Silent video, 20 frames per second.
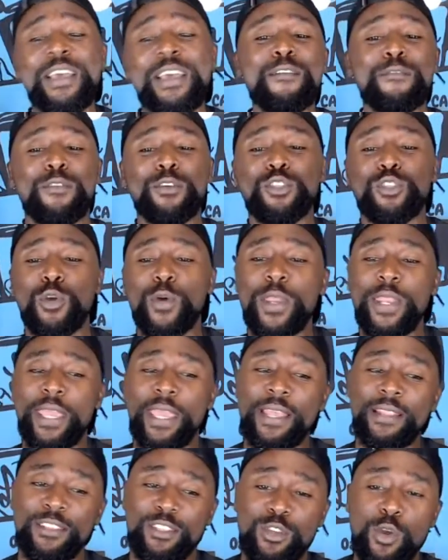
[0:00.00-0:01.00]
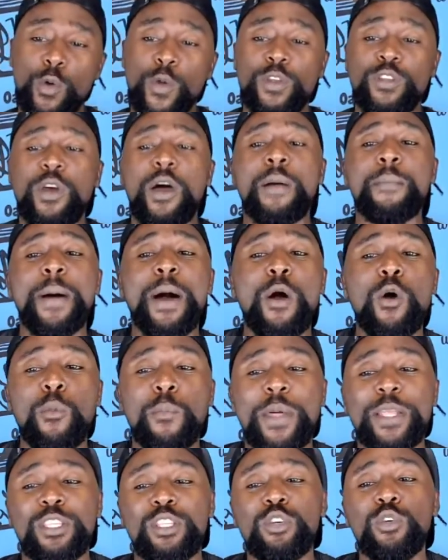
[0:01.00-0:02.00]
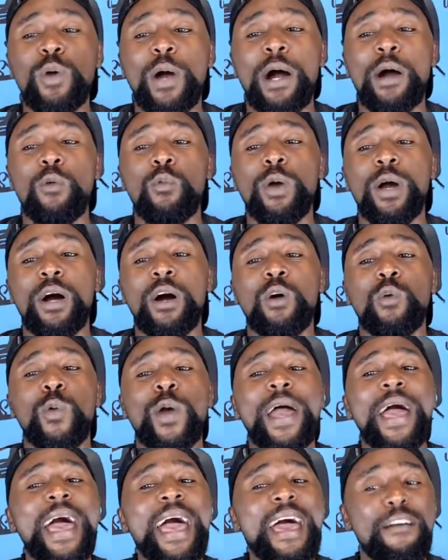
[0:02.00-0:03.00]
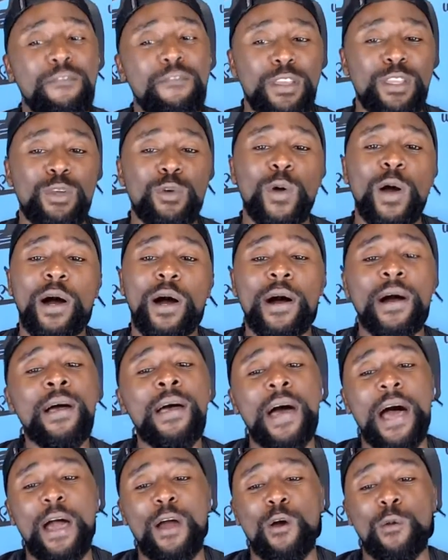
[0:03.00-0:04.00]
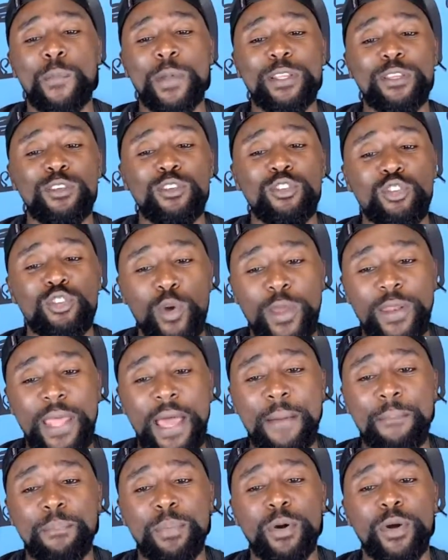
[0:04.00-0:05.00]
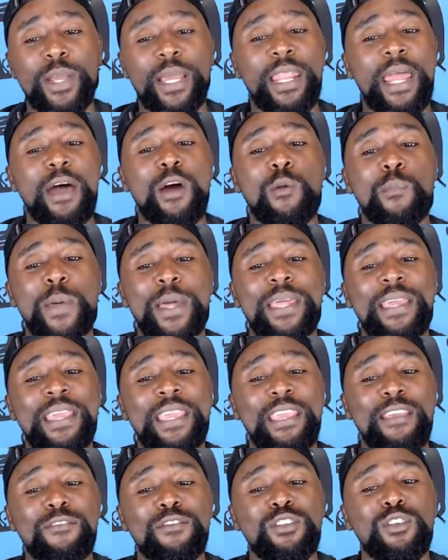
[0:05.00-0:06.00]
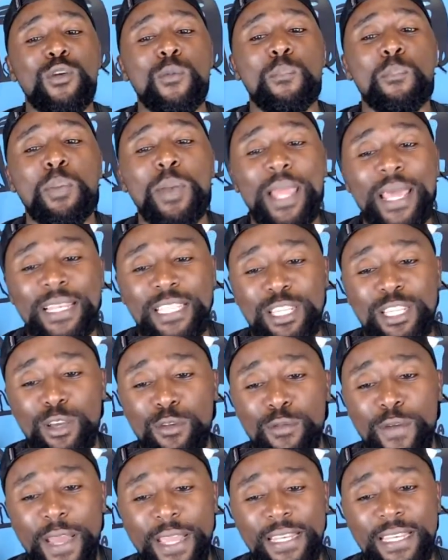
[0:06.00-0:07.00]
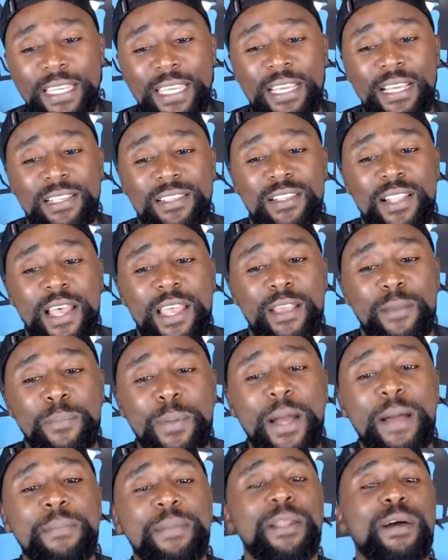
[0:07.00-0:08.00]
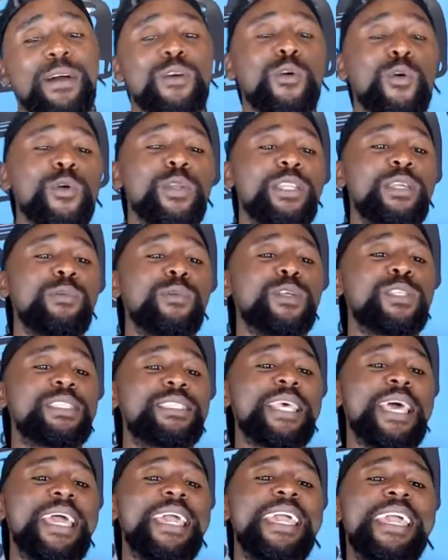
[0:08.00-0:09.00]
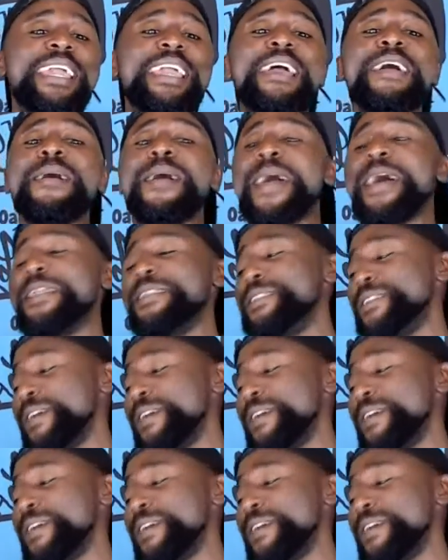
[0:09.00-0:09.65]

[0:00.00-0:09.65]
for joining in Storytime. I hope that you are well wherever you are. I hope that you enjoyed that book, and I hope that it gives you plenty of ideas, like Pamela Courtney was saying, and